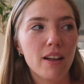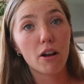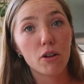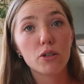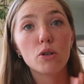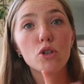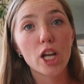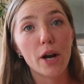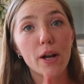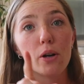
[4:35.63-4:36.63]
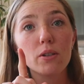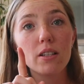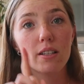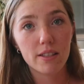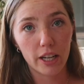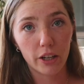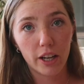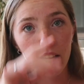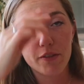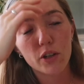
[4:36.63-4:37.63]
And also shout out to
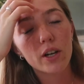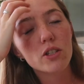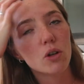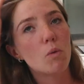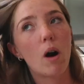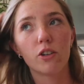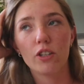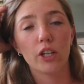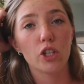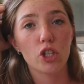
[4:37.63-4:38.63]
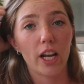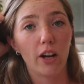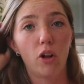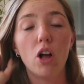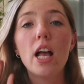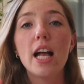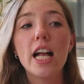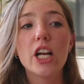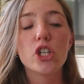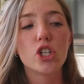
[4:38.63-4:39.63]
Sarah. If you guys don't watch Sarah's channel,
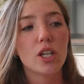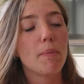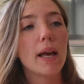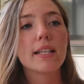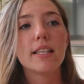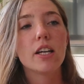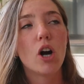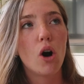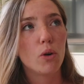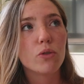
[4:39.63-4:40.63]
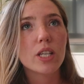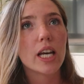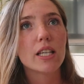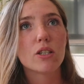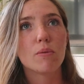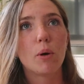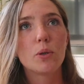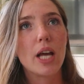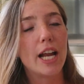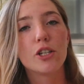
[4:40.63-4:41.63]
She makes the coziest,
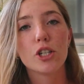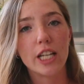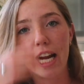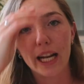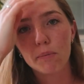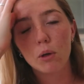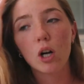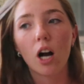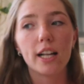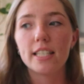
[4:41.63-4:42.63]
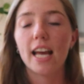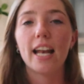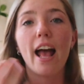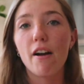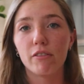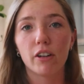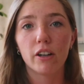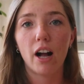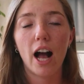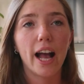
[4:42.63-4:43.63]
most entertaining book content
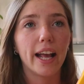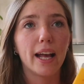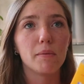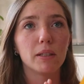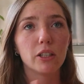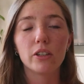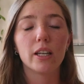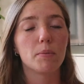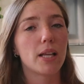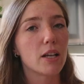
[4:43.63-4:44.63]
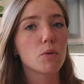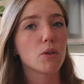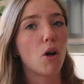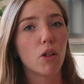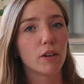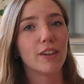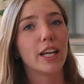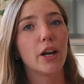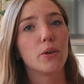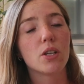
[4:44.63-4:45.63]
ever. I am literally obsessed with all her
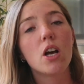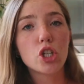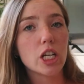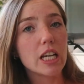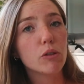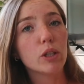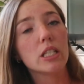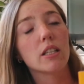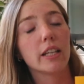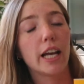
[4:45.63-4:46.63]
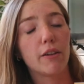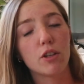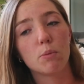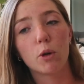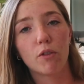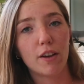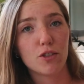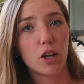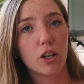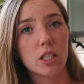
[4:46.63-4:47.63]
videos. She recently gave this book 5
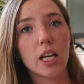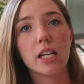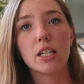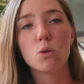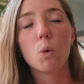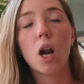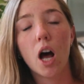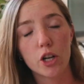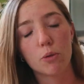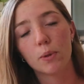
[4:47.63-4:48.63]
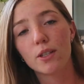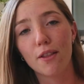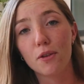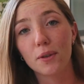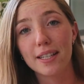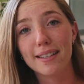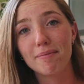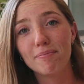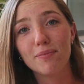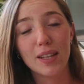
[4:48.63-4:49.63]
stars and is 100% the
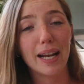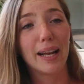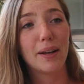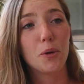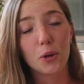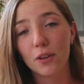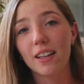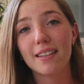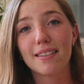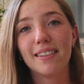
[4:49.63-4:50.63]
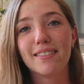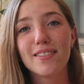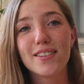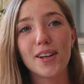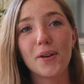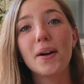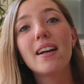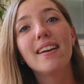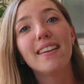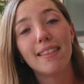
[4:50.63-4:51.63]
reason that I ordered this. So
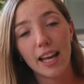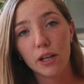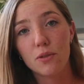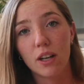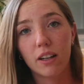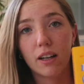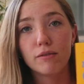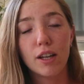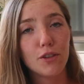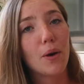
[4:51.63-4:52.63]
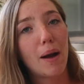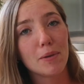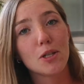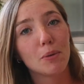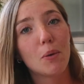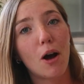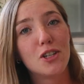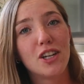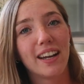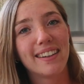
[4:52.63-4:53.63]
thank you, Sarah, if you happen to be
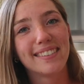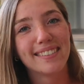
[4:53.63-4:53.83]
watching.